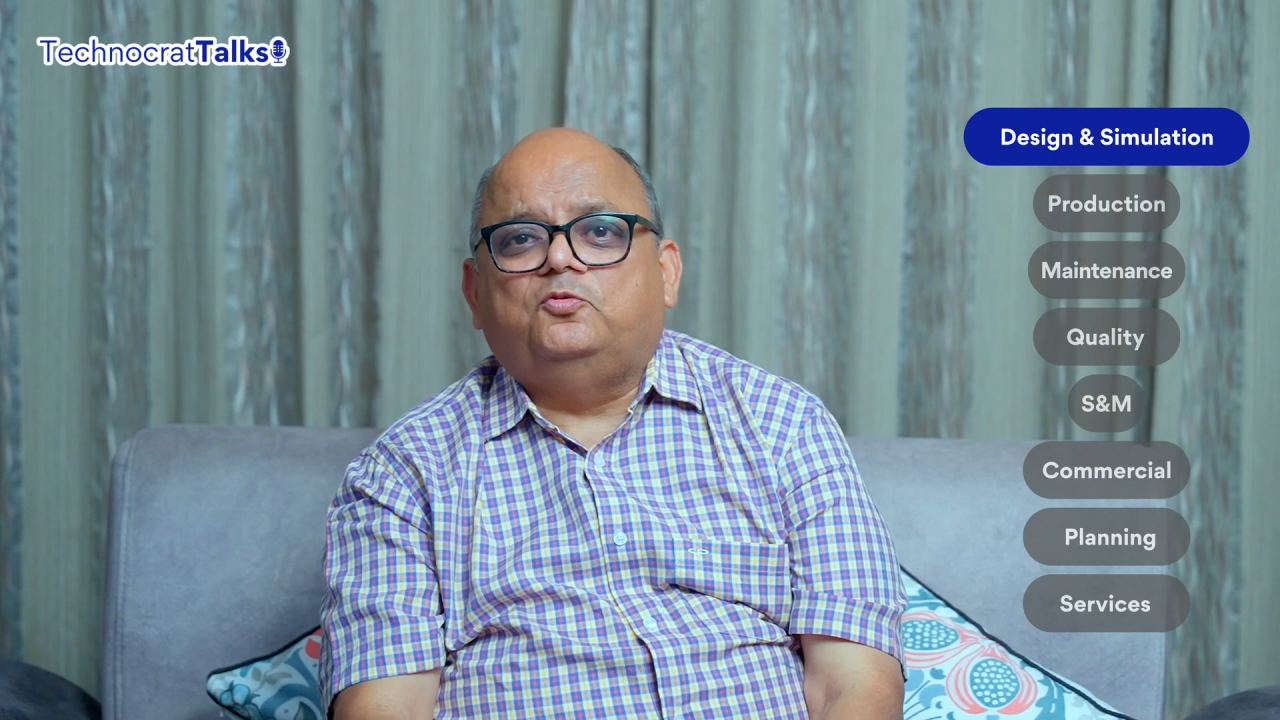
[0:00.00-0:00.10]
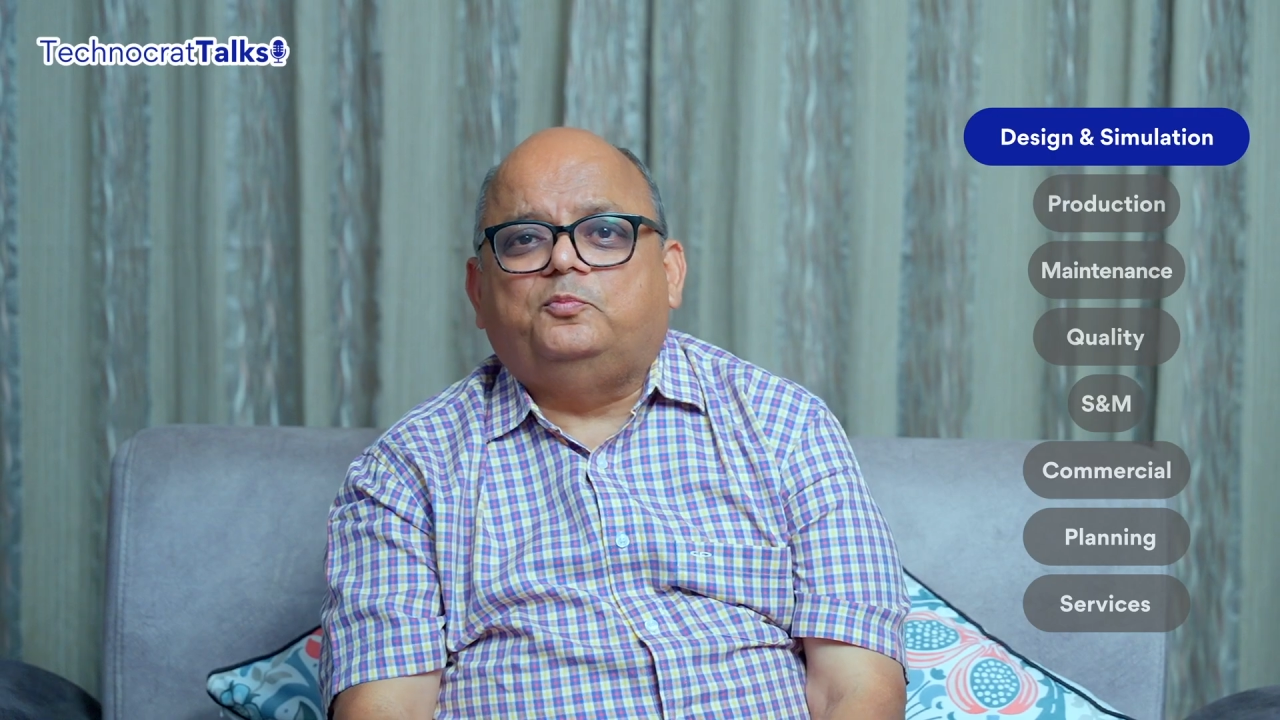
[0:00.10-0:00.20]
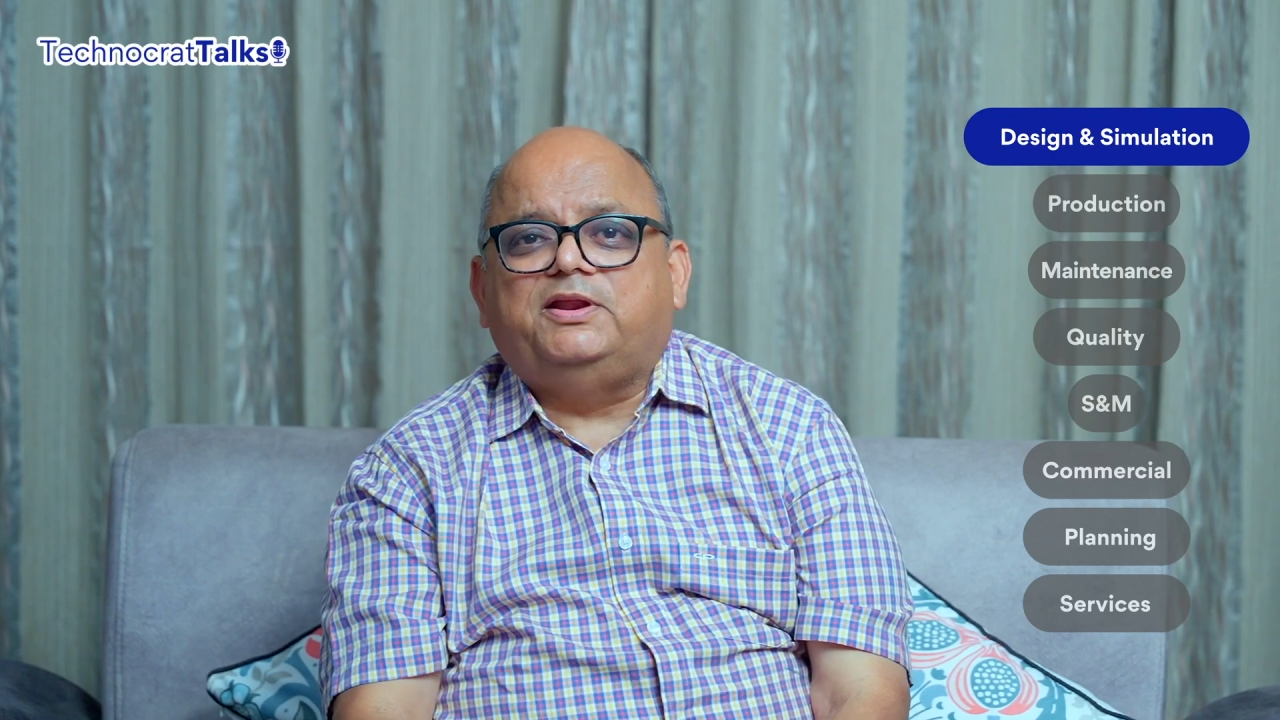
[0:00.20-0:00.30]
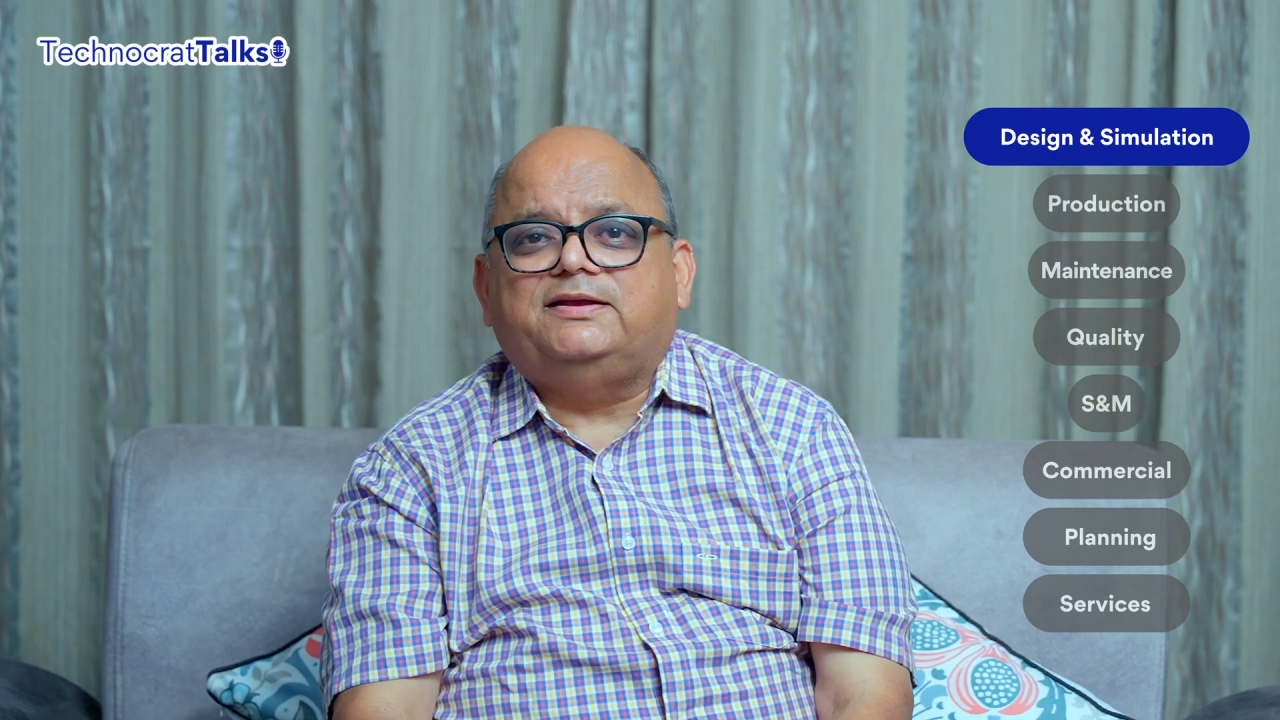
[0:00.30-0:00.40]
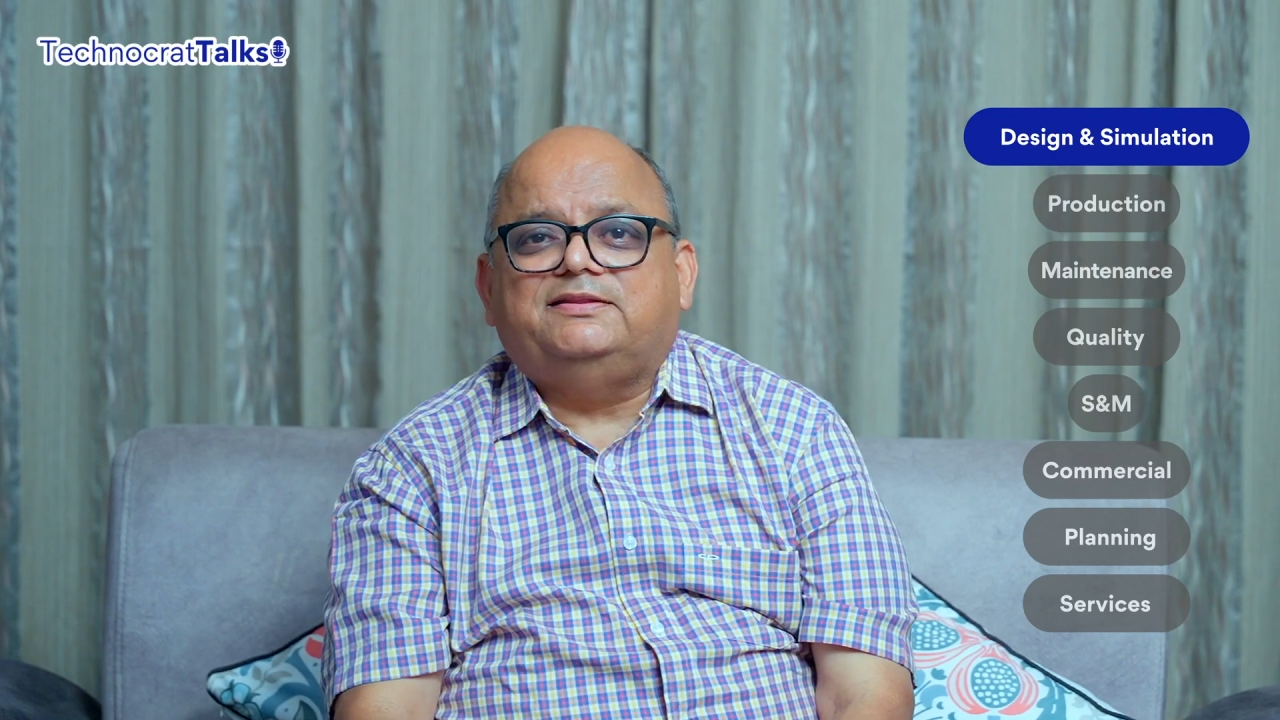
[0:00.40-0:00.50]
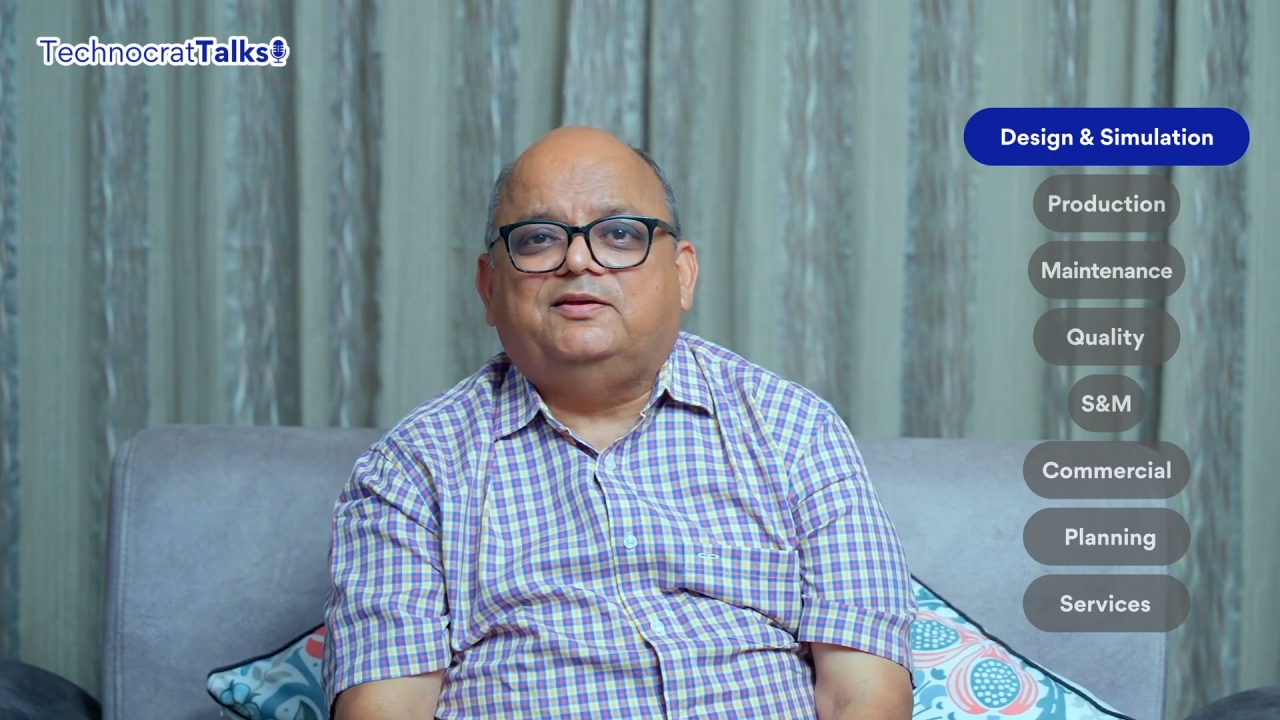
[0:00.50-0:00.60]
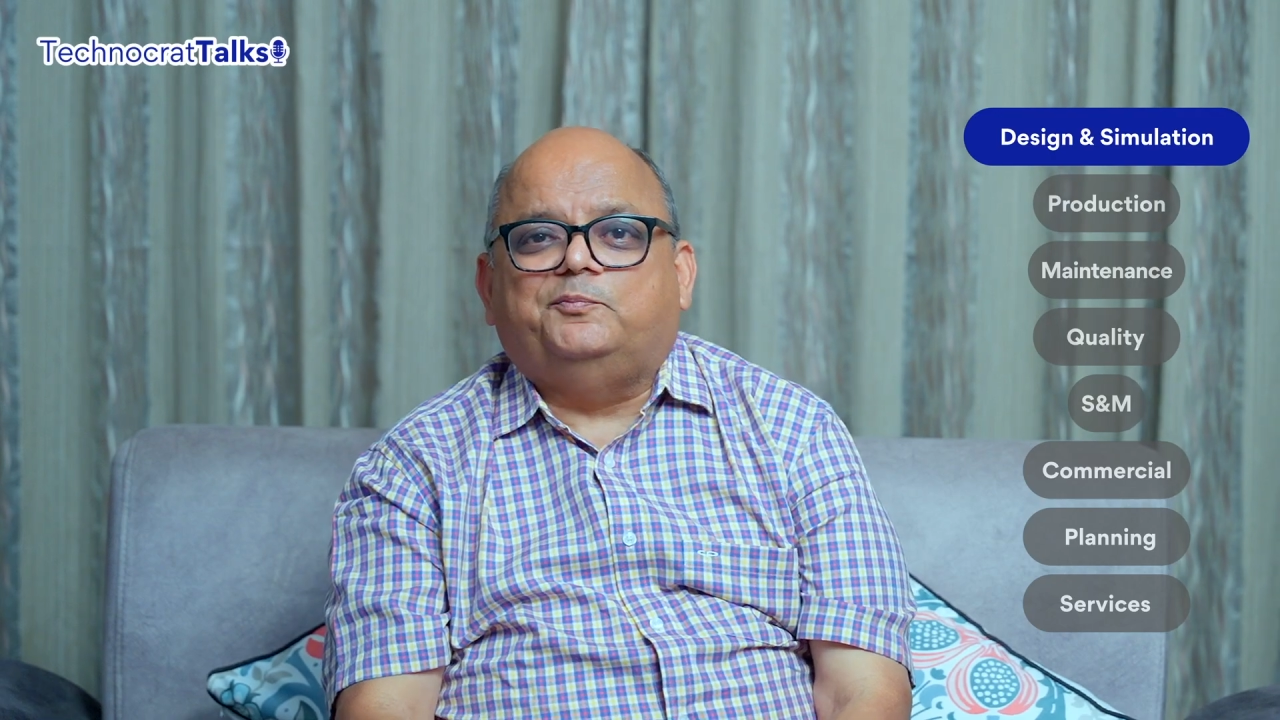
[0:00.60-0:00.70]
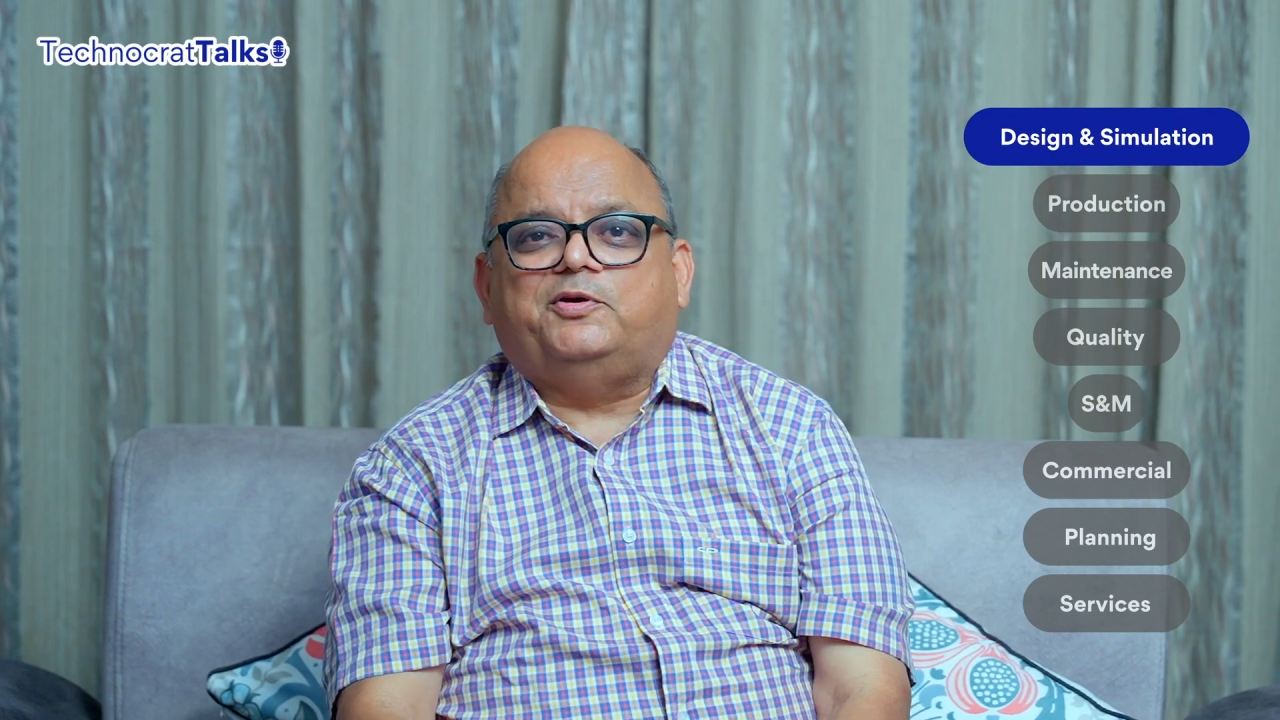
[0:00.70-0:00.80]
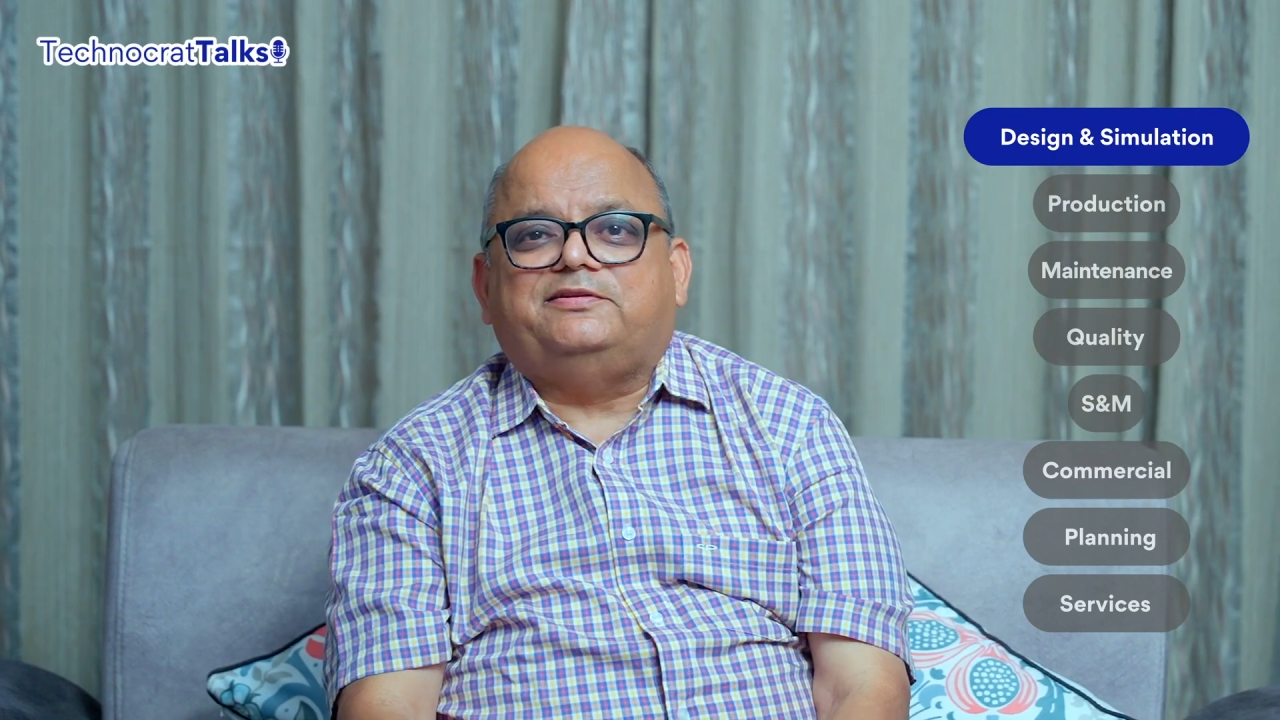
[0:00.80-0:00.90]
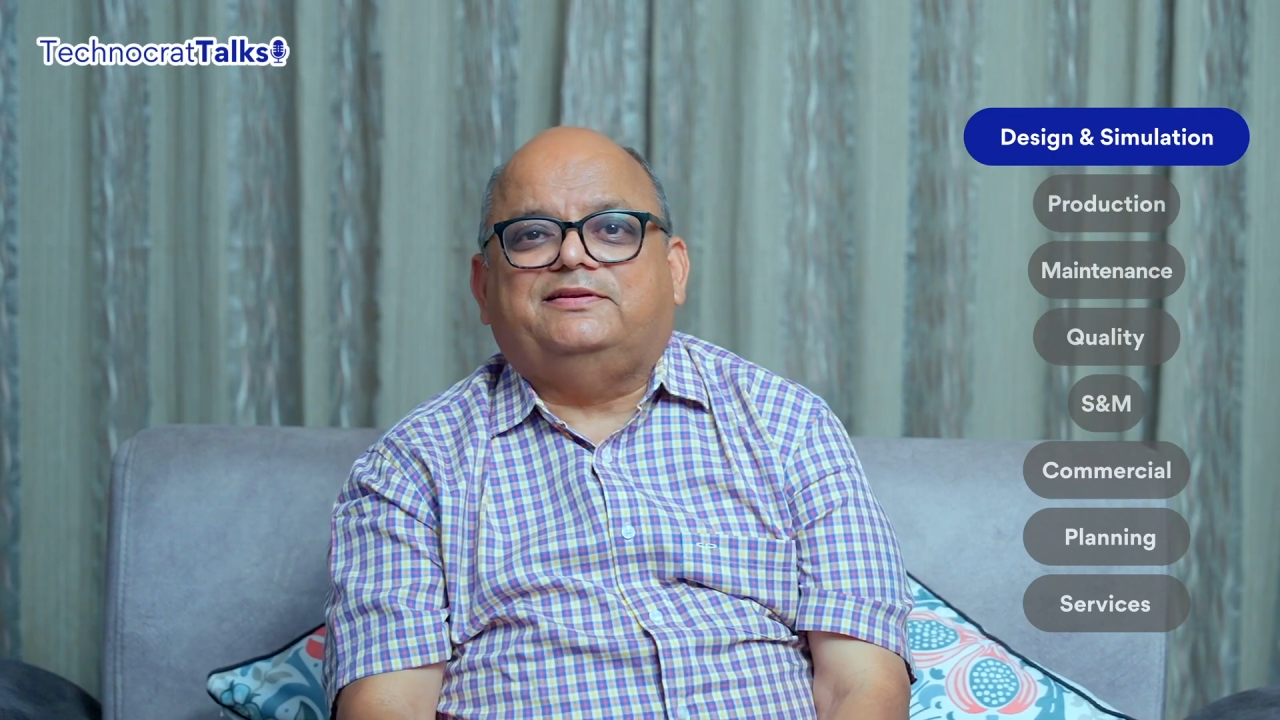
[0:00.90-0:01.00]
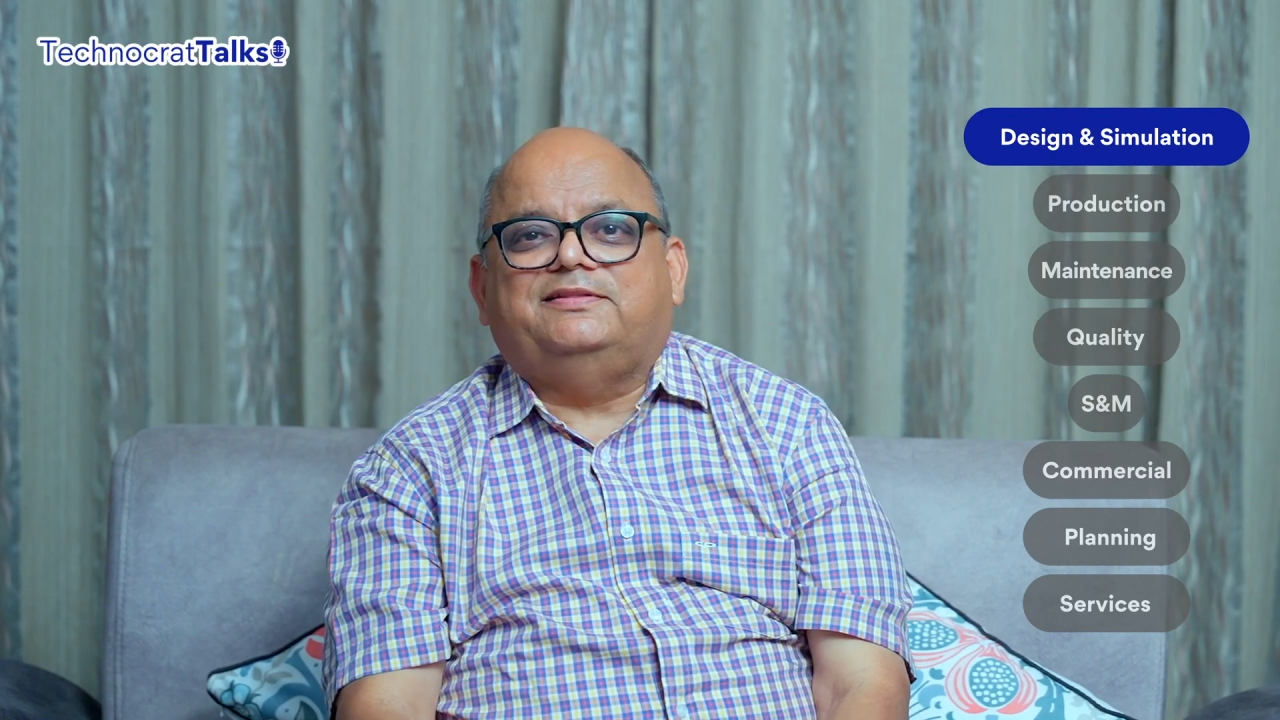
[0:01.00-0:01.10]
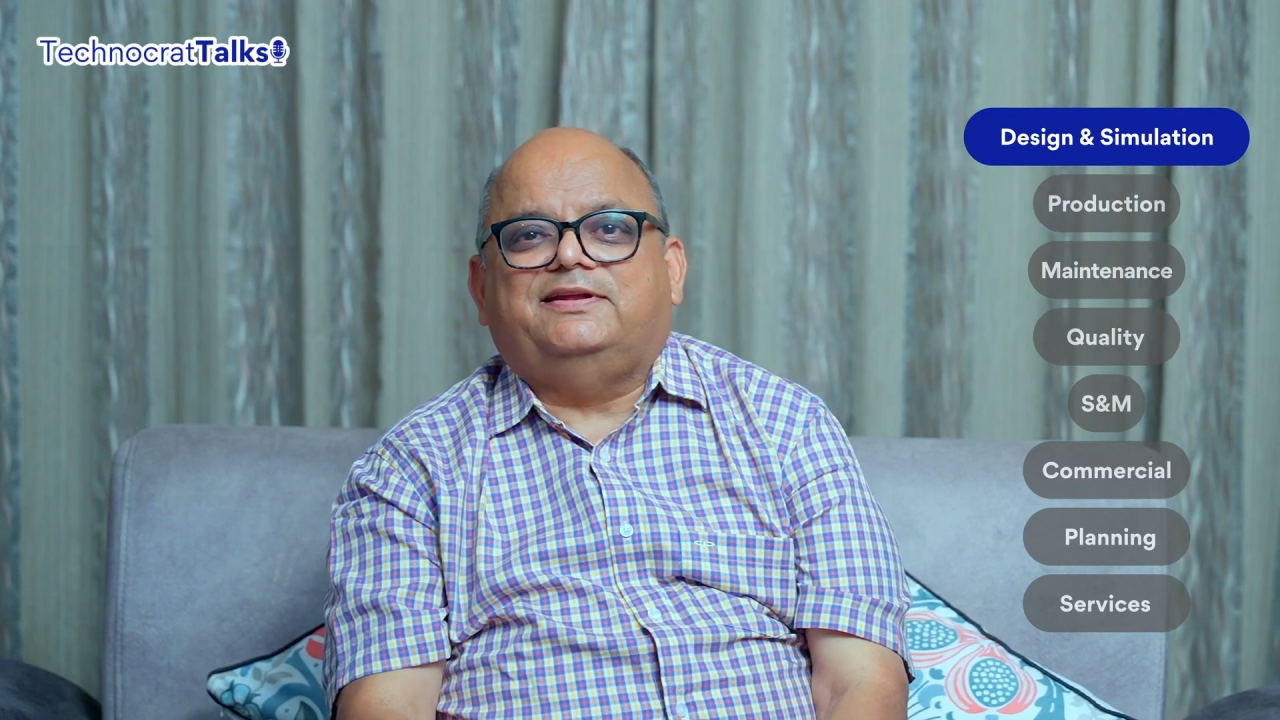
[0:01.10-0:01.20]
break the impression